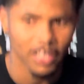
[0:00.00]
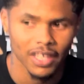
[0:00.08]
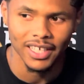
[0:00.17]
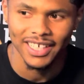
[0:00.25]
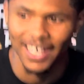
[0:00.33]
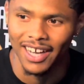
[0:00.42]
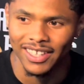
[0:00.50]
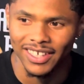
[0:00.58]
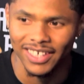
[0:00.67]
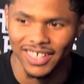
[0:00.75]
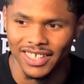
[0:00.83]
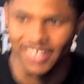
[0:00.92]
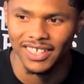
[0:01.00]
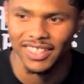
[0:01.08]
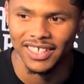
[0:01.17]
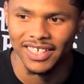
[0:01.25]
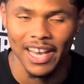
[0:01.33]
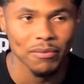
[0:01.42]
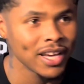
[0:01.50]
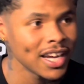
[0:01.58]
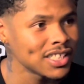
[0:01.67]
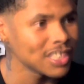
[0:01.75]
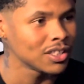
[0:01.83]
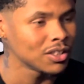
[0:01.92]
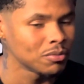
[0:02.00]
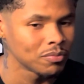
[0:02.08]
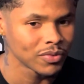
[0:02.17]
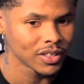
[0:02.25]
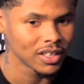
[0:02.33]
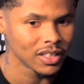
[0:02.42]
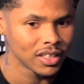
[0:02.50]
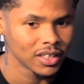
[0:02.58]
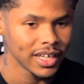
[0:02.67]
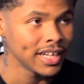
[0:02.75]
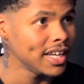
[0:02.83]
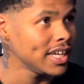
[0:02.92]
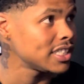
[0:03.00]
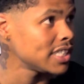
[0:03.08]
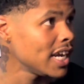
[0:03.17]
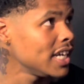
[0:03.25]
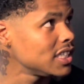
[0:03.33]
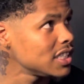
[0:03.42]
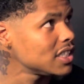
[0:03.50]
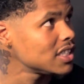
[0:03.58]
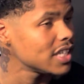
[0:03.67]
He kind of kept catching him in the exchanges,